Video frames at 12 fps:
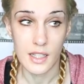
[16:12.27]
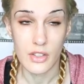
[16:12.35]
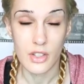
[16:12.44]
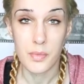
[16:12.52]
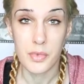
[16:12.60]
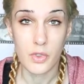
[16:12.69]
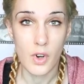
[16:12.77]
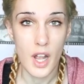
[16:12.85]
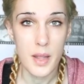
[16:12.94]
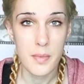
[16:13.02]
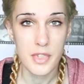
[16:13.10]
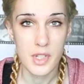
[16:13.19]

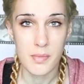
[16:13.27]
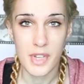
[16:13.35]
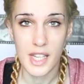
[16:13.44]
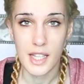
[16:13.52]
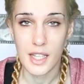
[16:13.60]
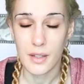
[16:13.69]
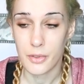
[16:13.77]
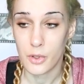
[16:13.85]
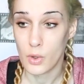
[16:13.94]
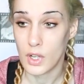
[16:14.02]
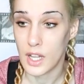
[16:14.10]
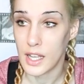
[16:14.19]
Subscribe to me if
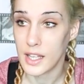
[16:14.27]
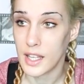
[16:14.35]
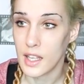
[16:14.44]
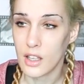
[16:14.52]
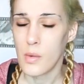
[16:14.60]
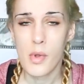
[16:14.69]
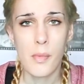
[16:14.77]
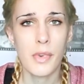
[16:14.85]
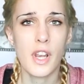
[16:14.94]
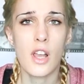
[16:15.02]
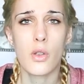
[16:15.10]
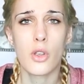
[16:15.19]
you like it. Comment
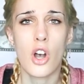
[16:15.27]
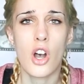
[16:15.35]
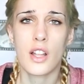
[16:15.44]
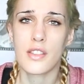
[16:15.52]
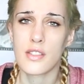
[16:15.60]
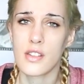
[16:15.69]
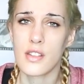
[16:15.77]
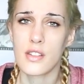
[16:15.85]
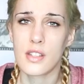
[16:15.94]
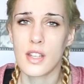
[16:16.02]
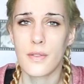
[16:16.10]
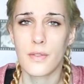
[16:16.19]
below your
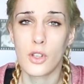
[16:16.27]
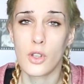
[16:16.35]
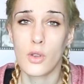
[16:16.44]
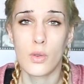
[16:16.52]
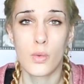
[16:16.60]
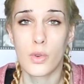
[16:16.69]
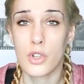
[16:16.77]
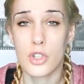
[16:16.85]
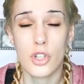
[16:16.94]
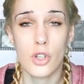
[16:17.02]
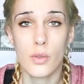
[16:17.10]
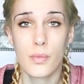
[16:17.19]
answers if you want
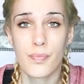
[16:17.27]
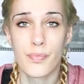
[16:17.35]
to.